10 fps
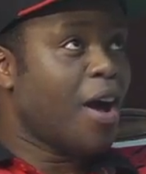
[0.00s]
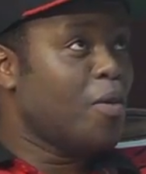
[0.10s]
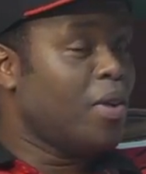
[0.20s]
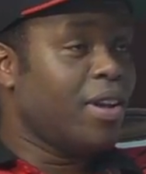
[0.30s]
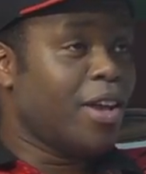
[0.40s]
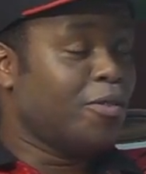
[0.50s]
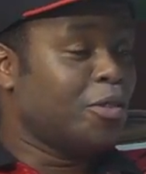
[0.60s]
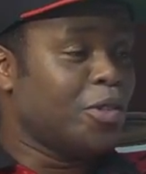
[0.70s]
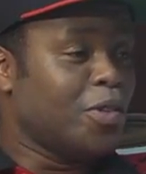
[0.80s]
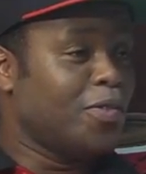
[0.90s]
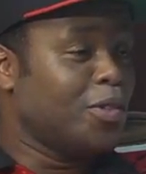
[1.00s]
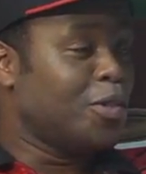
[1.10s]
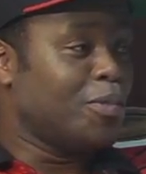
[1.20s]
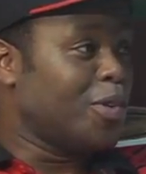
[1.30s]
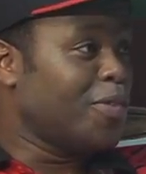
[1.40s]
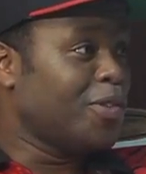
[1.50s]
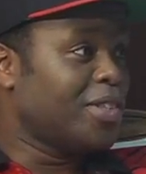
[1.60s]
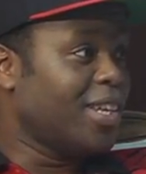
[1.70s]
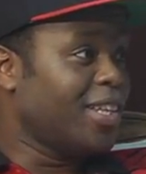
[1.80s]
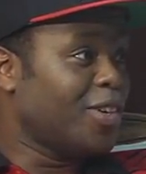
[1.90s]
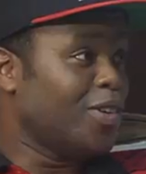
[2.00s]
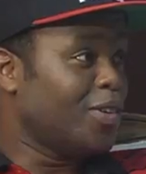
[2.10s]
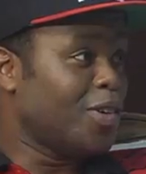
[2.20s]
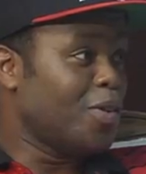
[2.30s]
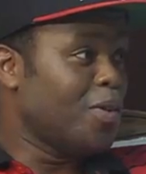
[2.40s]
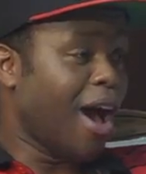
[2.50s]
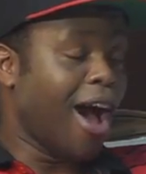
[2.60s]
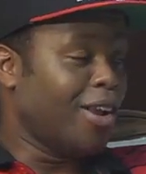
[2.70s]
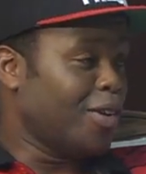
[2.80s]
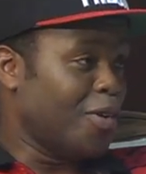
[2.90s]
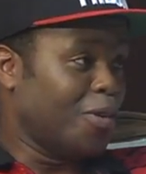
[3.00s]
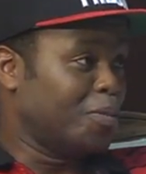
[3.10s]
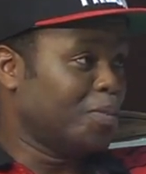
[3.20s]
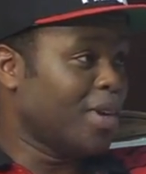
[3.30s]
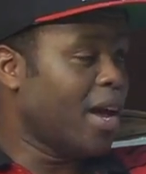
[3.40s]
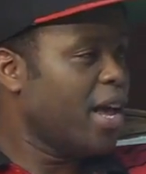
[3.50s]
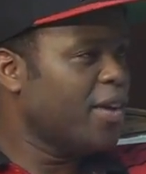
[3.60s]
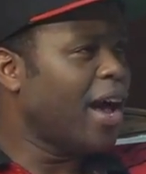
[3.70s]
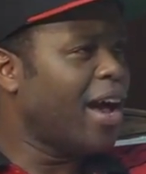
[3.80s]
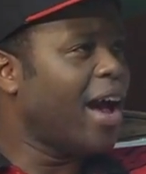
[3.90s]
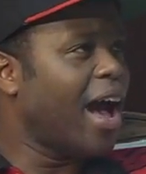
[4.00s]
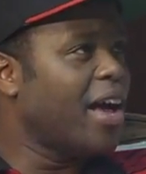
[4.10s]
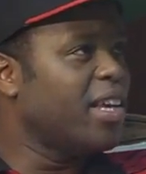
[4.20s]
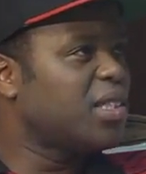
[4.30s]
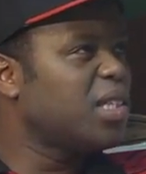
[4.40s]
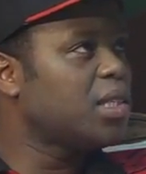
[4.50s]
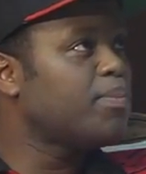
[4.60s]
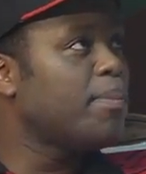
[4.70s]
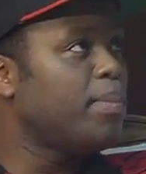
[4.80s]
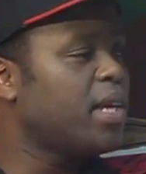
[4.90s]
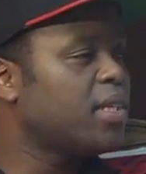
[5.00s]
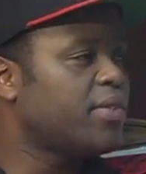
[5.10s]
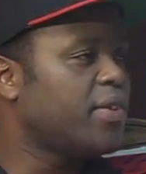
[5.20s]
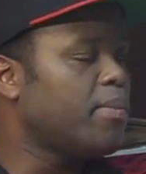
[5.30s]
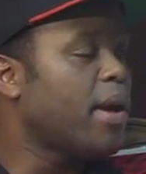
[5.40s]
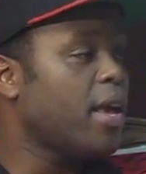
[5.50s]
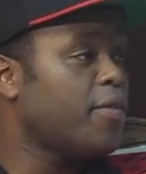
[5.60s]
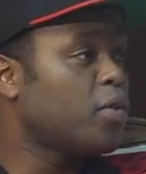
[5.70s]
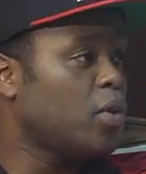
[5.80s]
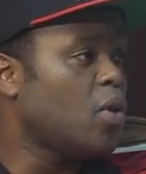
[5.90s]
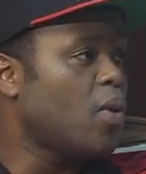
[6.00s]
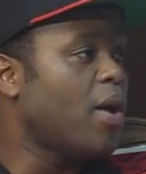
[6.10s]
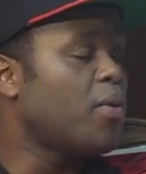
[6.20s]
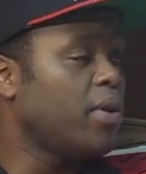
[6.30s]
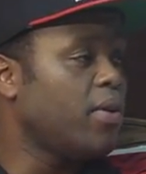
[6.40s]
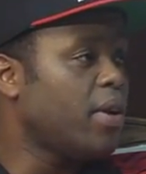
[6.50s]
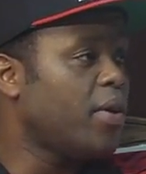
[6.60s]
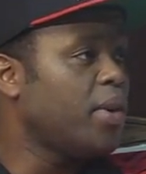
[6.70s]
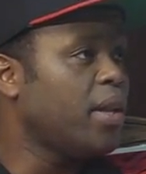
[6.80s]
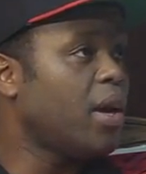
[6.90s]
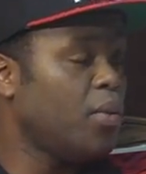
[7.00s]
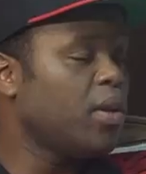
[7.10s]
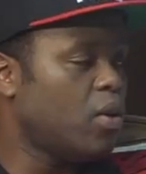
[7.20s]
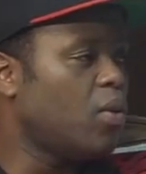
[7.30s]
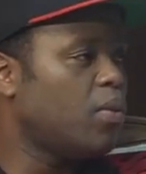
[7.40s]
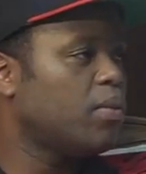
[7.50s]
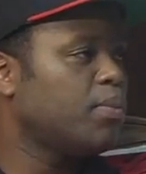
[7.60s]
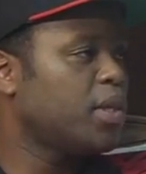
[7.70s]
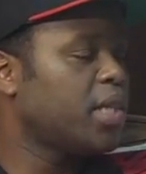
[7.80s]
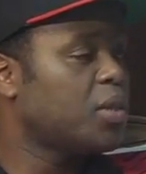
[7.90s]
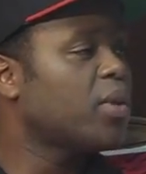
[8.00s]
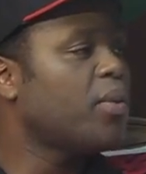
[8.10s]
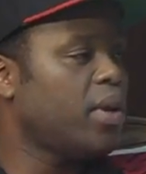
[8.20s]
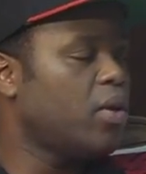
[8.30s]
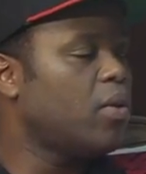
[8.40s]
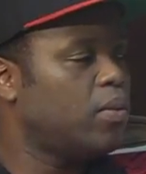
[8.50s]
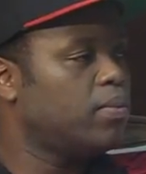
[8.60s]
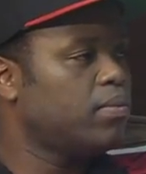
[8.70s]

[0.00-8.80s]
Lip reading: I would love to go even tomorrow. If you say go, I'll go. It's my biggest dream. I have to go. I will go. Put it that way, I will go.